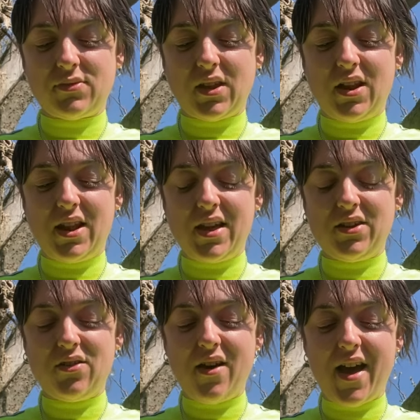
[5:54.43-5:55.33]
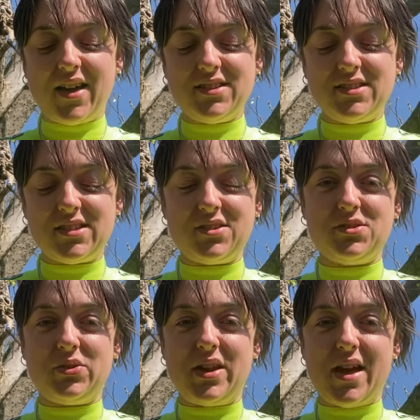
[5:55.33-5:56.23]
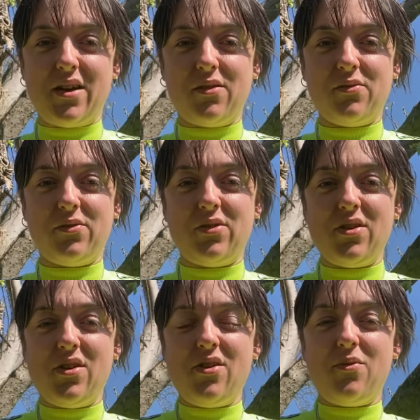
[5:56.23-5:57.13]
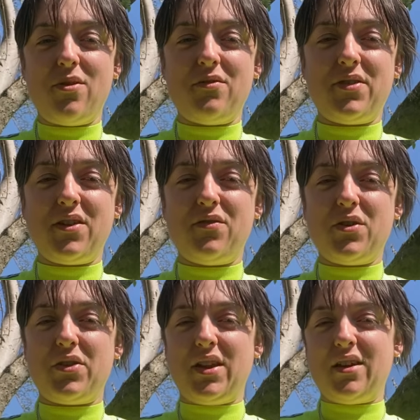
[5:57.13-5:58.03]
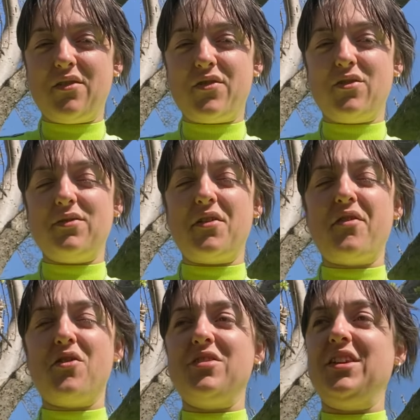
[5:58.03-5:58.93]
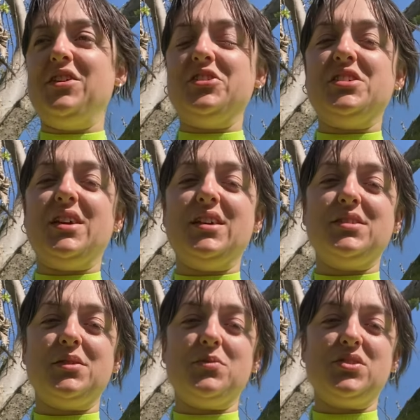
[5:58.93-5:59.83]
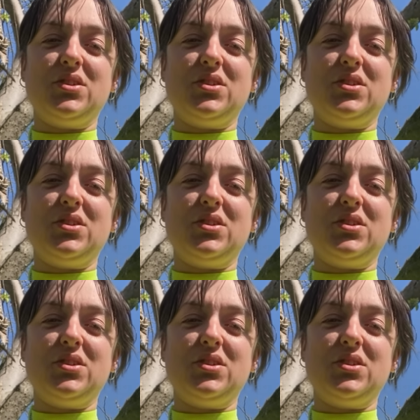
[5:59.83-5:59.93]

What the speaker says: And letting your hands settle now, wherever they feel the need. I felt really good here, so I'm